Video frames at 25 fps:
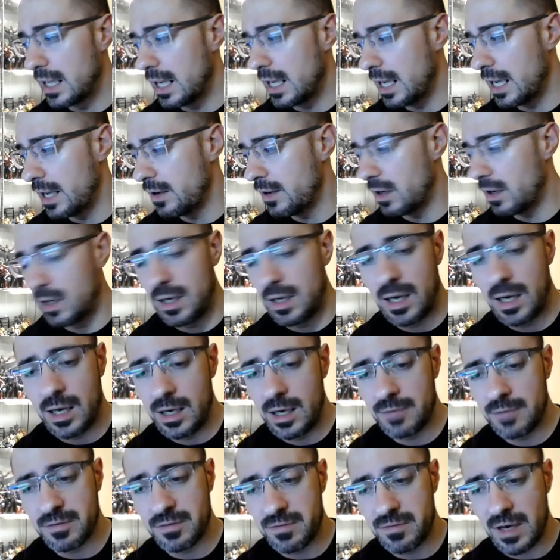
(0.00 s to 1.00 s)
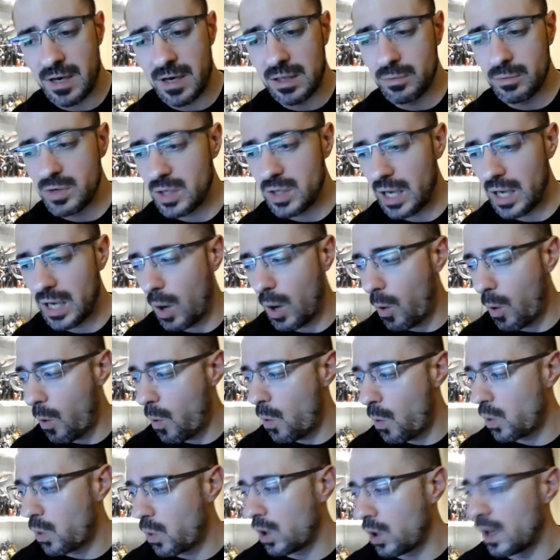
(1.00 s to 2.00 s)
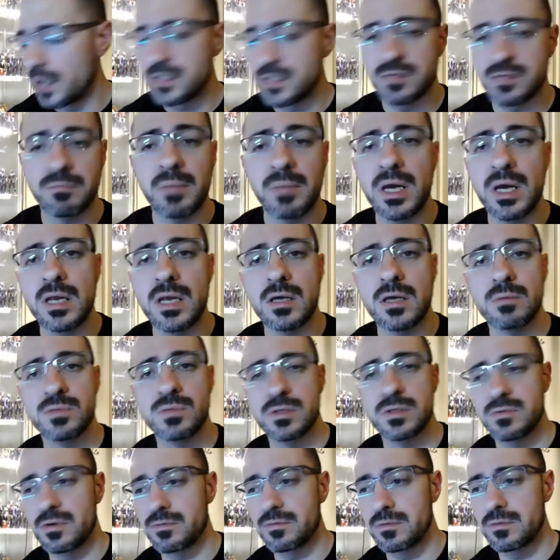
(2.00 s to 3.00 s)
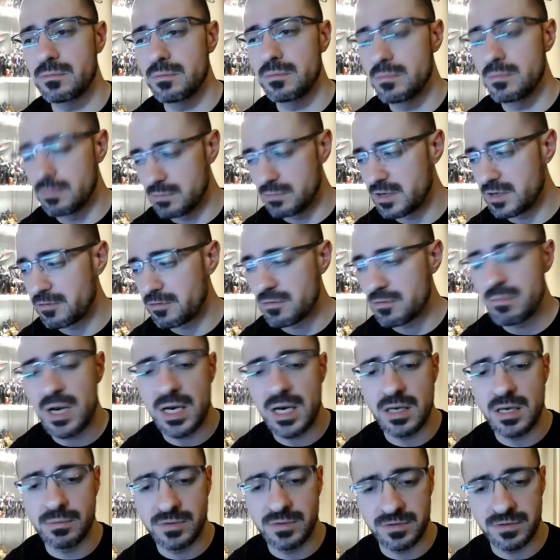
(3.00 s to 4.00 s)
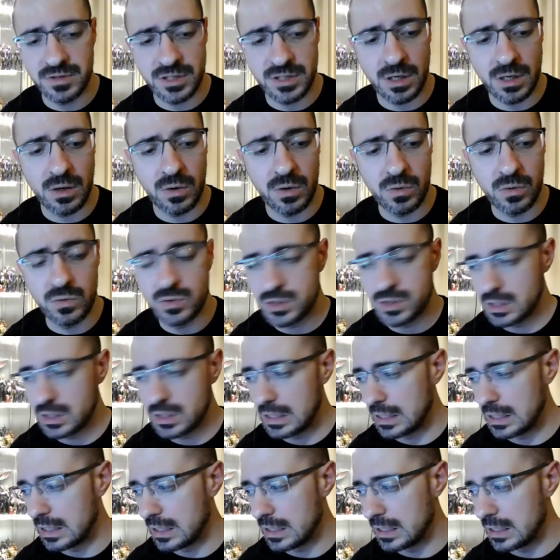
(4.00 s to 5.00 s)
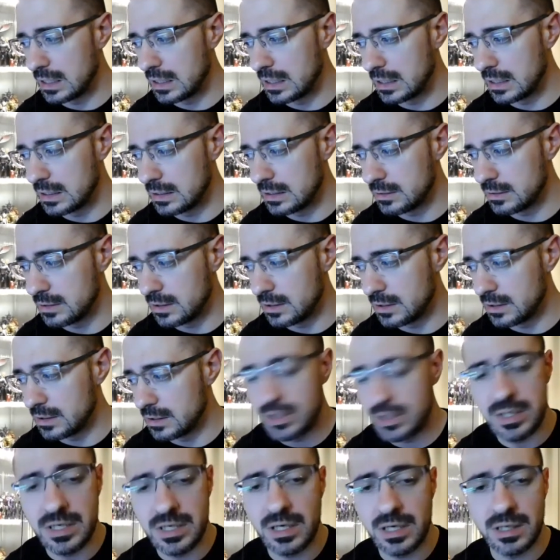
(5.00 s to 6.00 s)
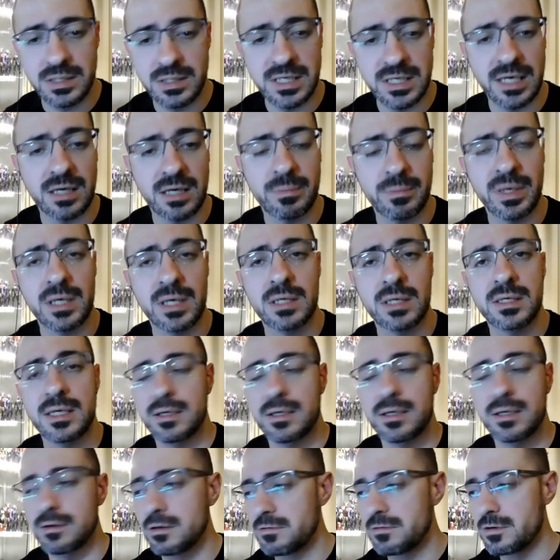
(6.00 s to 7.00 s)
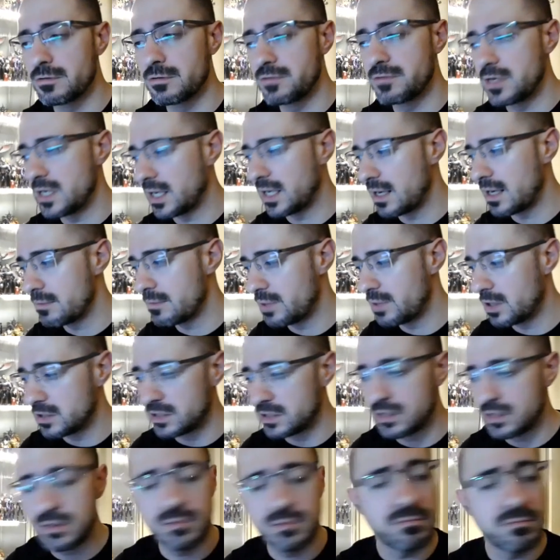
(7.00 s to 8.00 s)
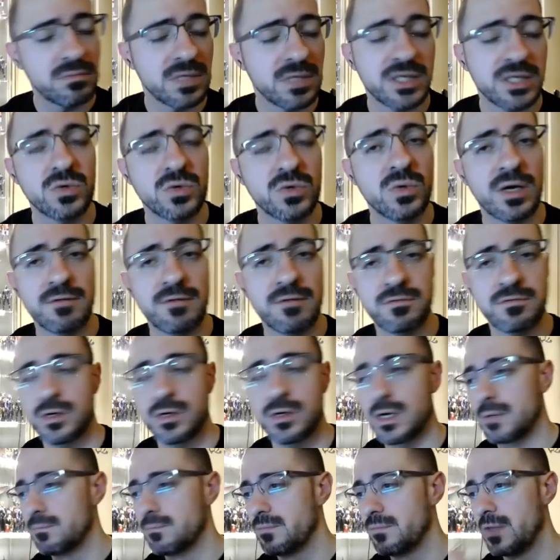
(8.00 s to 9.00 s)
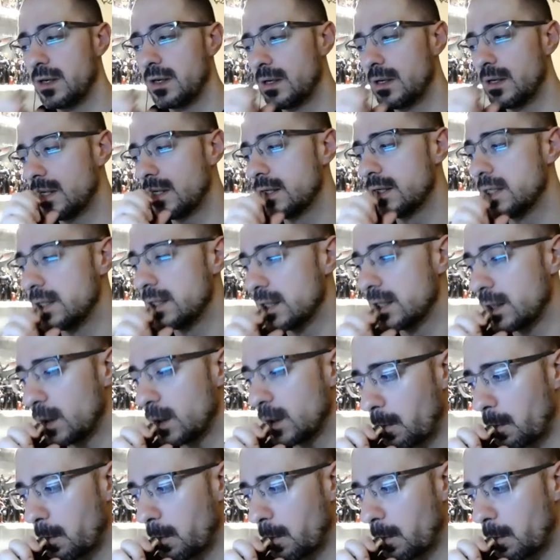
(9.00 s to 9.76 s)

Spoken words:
I love the fact that we get all kinds of mediums of different mediums for Turtles. And you can take your pick of the litter. If you're a video game person, it's all there for you. You know.